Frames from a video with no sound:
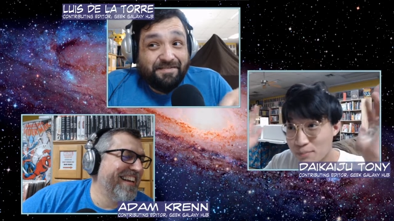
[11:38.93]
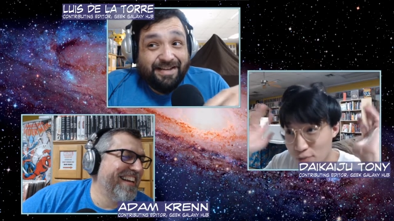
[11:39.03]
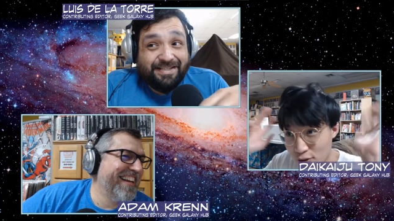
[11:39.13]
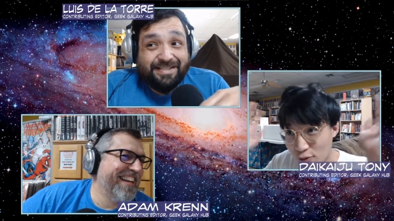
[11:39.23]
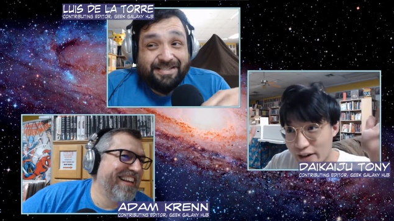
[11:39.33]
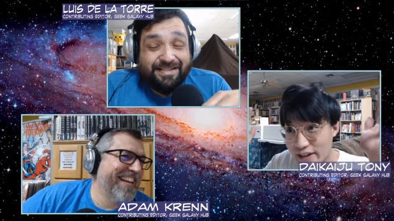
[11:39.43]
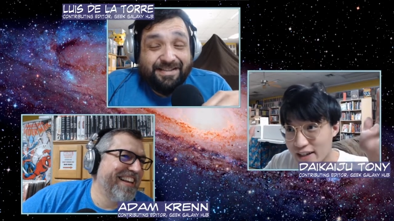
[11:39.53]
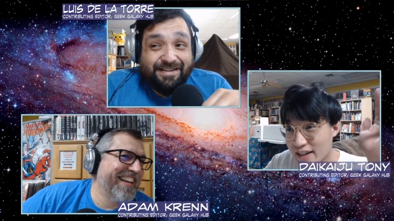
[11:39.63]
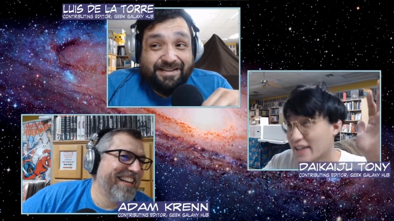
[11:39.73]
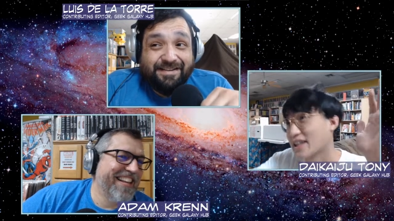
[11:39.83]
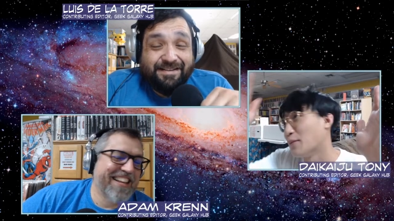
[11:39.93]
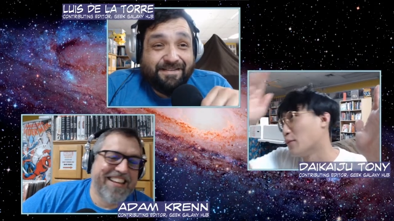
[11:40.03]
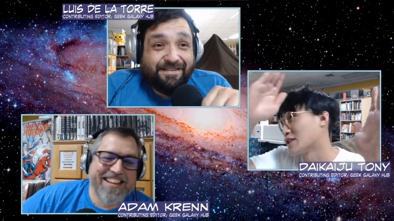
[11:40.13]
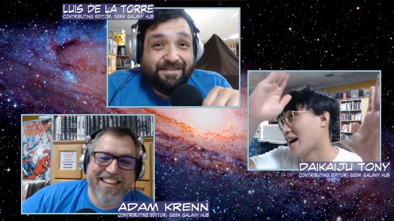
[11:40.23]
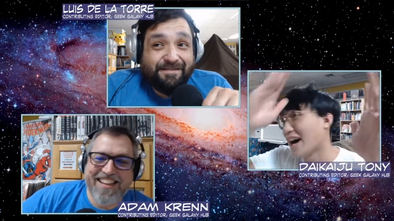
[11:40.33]
Speaker 1: effects. on Blu-ray in like the
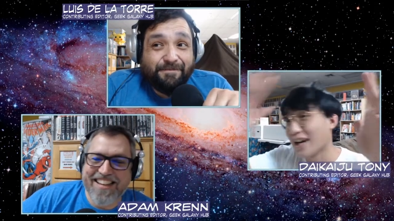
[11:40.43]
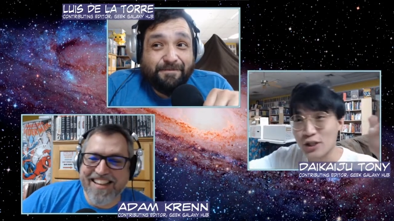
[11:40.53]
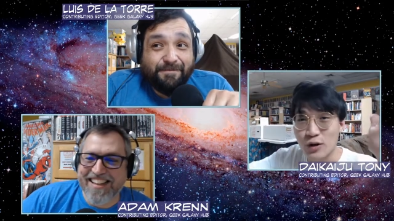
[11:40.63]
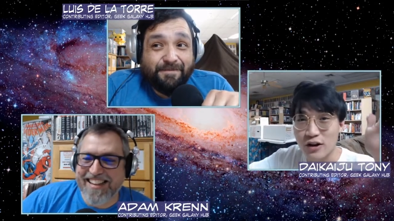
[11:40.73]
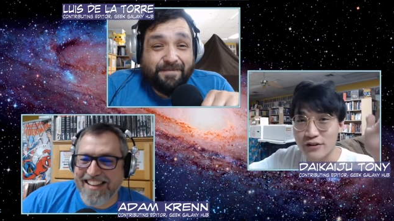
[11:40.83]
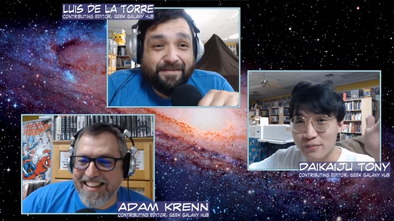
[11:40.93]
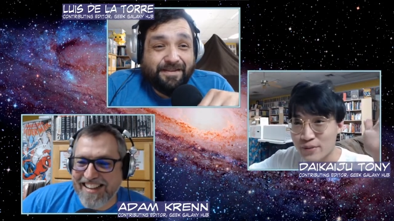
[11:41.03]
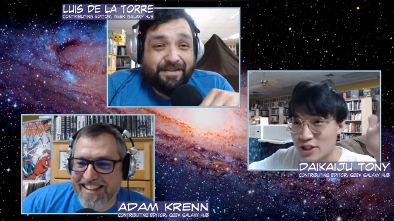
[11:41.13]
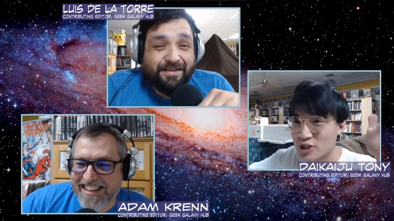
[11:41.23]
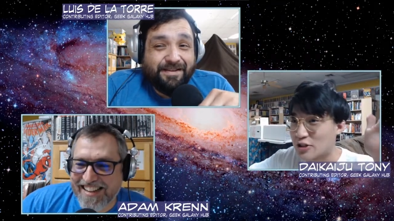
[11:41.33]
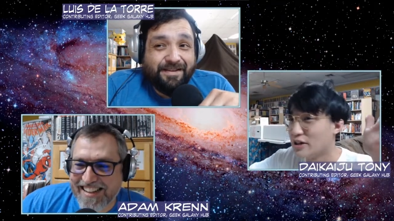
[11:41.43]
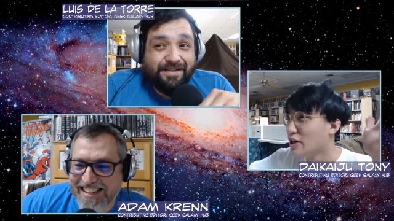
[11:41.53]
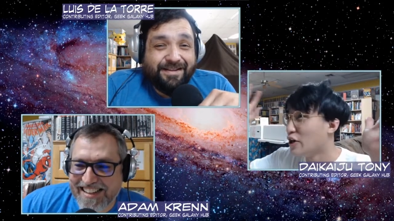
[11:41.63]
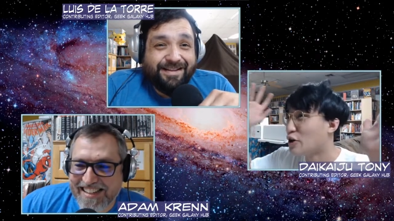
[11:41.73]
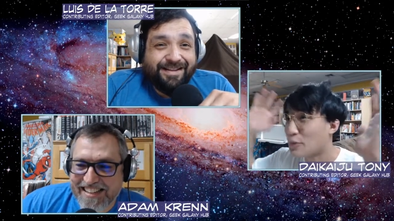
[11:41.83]
most highest quality picture
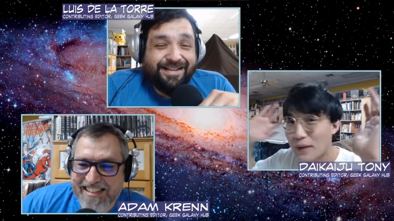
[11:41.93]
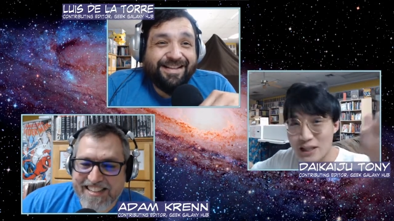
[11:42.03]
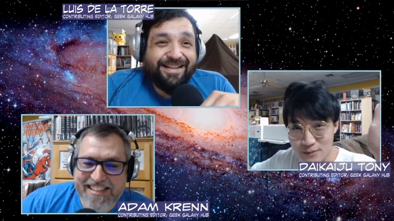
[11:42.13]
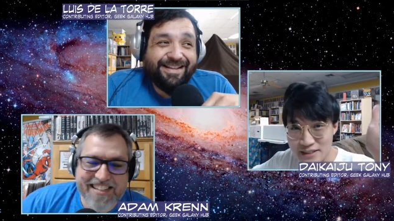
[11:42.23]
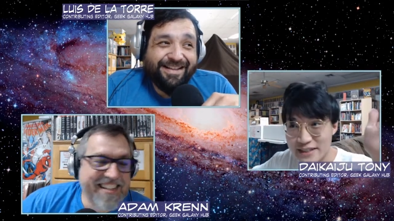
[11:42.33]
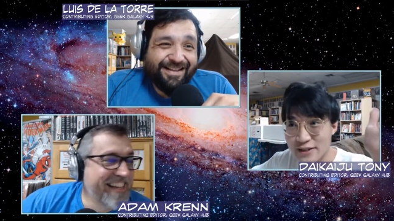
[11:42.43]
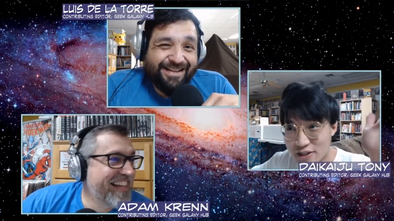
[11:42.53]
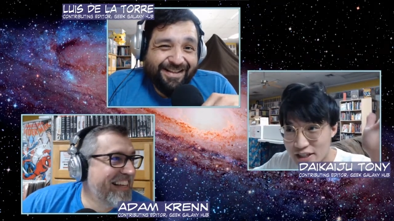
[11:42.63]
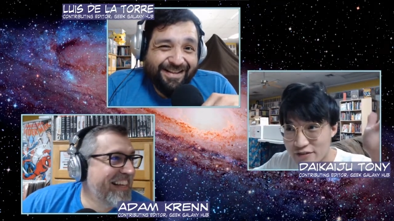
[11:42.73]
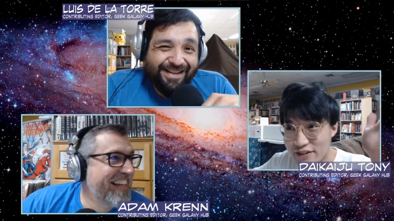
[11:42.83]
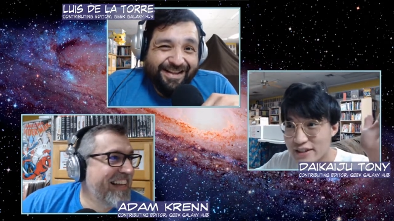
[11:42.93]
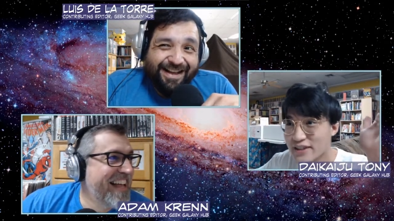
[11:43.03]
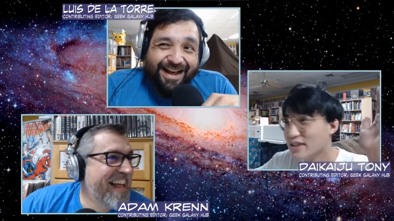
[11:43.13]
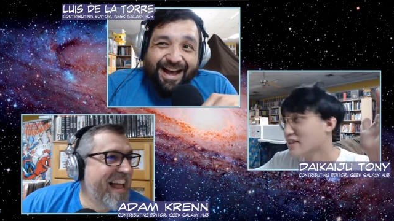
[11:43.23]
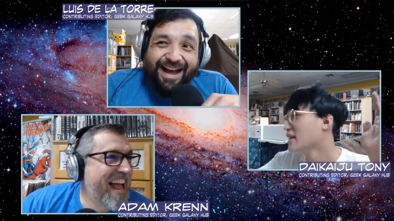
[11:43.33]
you could possibly see in your TV.
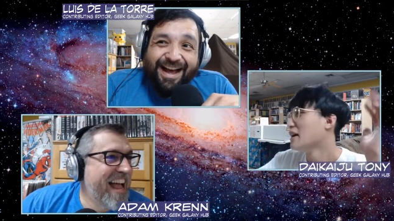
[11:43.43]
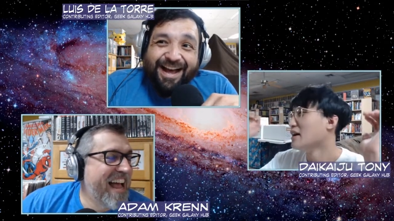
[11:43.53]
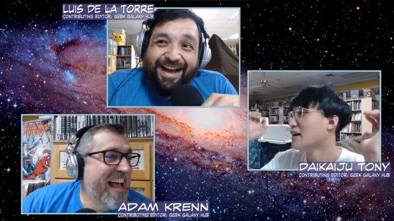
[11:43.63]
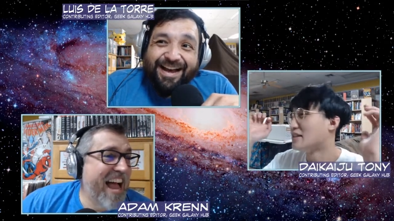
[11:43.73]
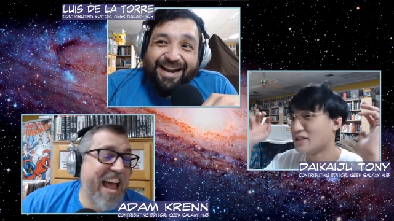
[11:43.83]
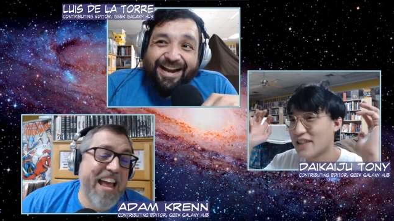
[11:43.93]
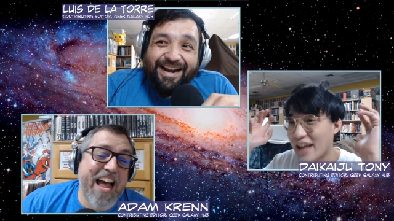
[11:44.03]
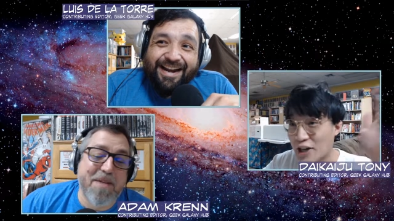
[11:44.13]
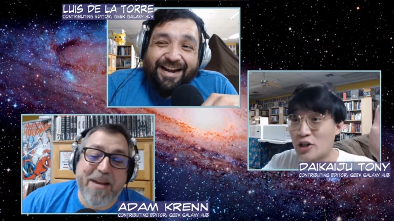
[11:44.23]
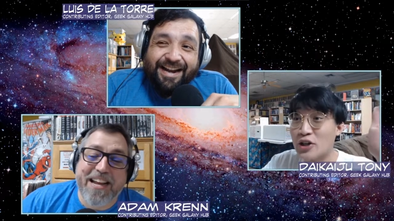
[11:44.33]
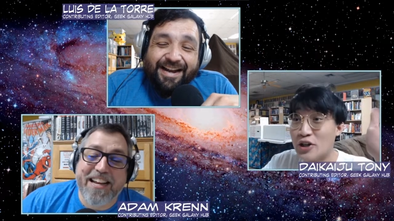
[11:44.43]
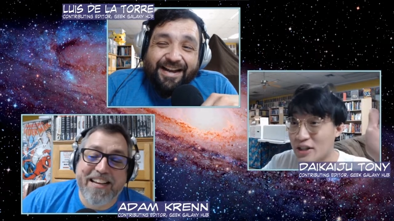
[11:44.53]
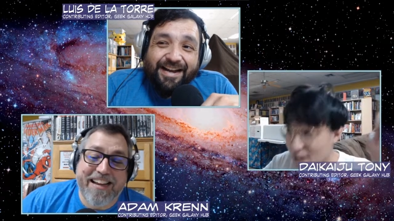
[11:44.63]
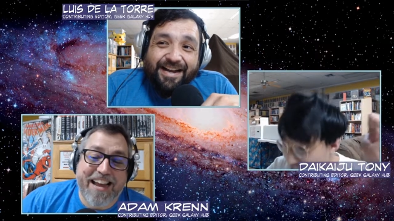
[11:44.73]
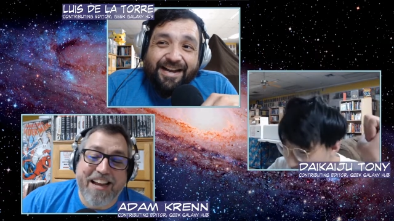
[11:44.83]
It's I, that I mean,
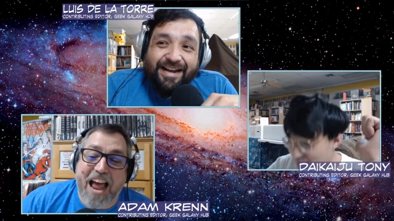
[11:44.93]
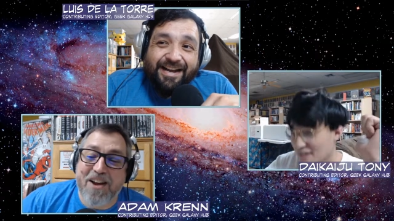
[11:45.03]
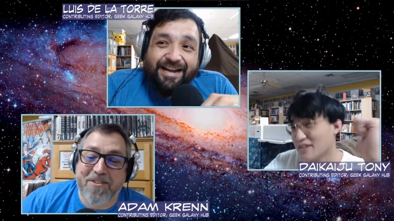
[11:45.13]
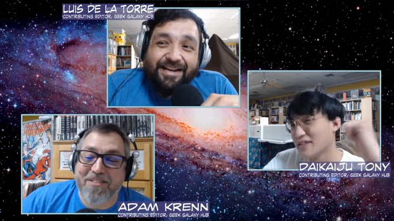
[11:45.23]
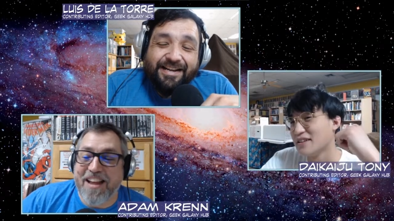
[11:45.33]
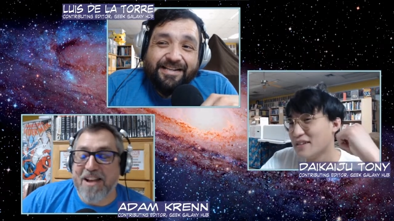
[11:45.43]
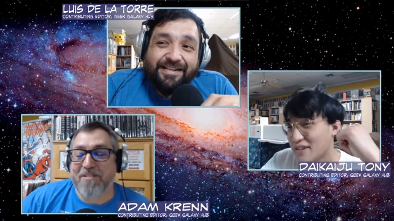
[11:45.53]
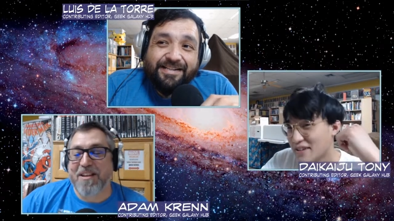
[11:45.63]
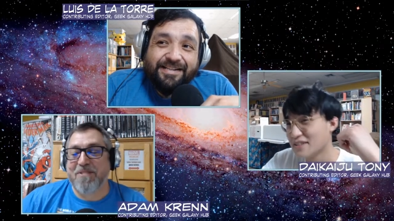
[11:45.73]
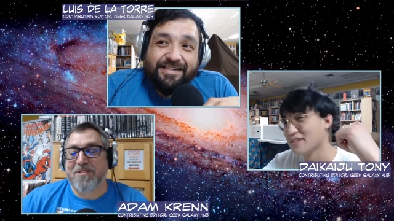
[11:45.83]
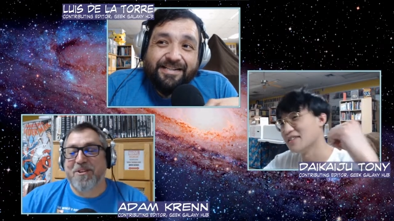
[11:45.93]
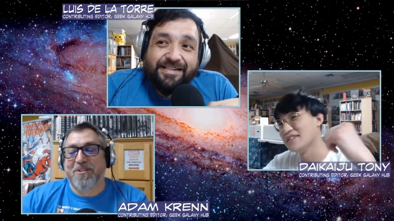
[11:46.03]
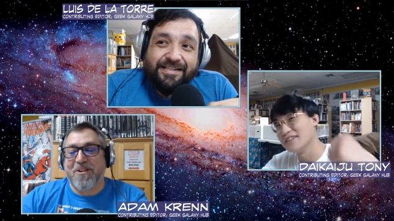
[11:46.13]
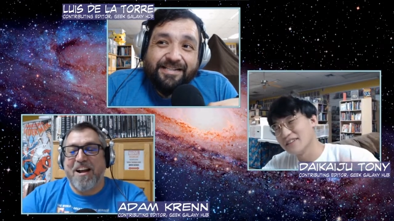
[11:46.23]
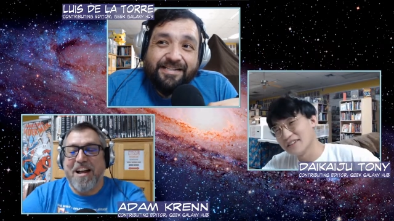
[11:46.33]
good.
Speaker 2: It, I don't. I don't think it was
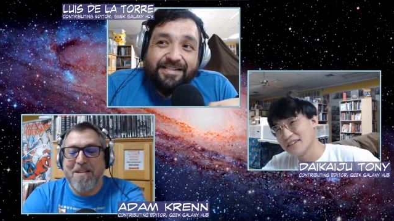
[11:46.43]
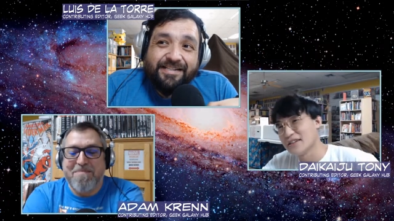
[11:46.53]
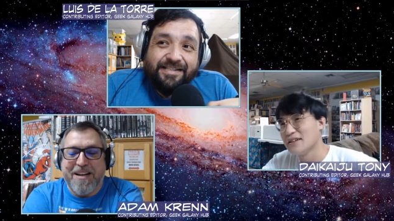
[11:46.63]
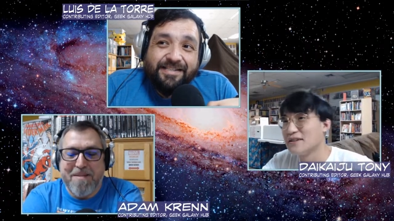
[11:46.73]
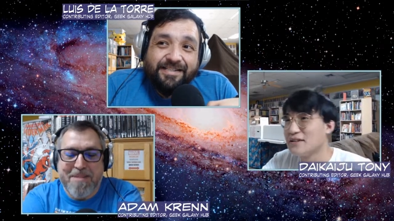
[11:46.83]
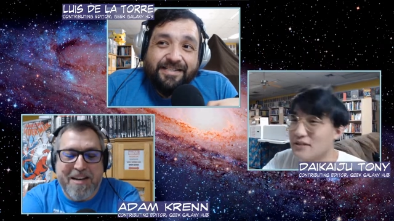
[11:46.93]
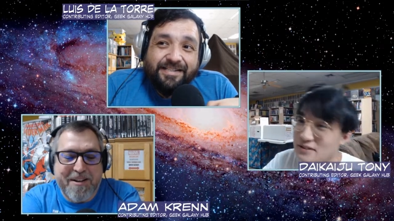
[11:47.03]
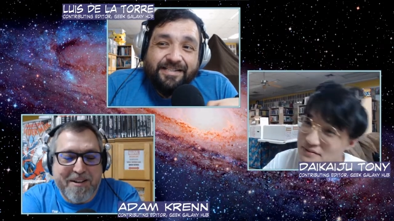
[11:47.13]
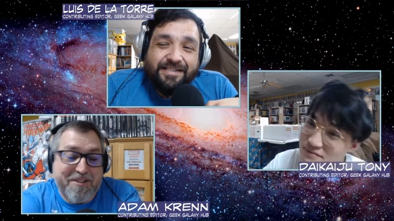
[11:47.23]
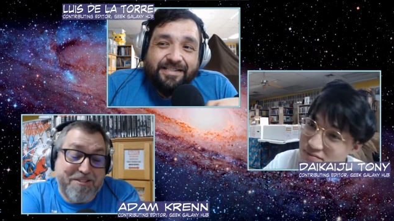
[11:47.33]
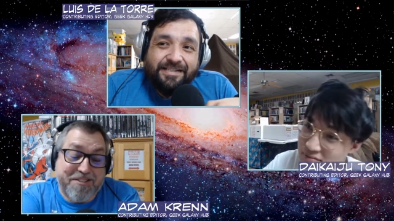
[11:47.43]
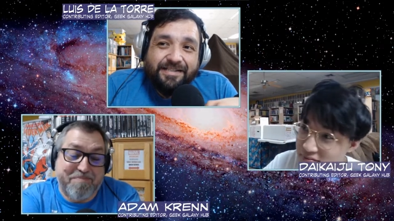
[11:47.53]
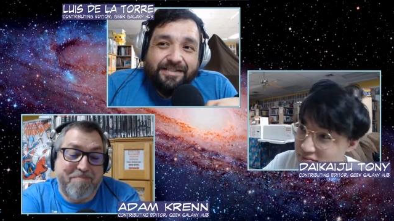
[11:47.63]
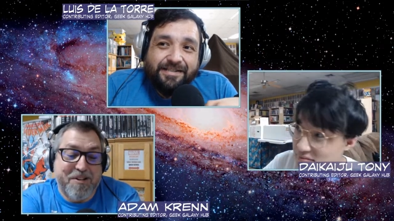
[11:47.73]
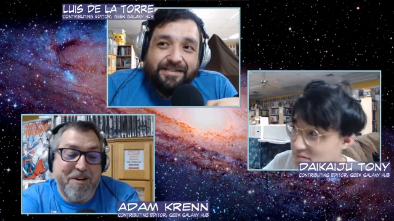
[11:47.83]
ultra high, but I mean, it looked
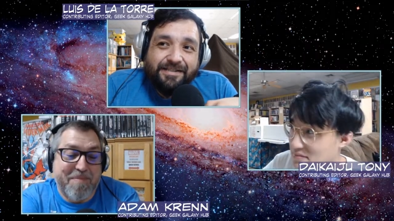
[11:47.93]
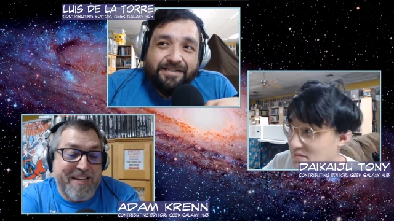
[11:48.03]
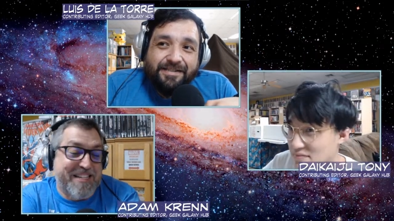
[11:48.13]
good on my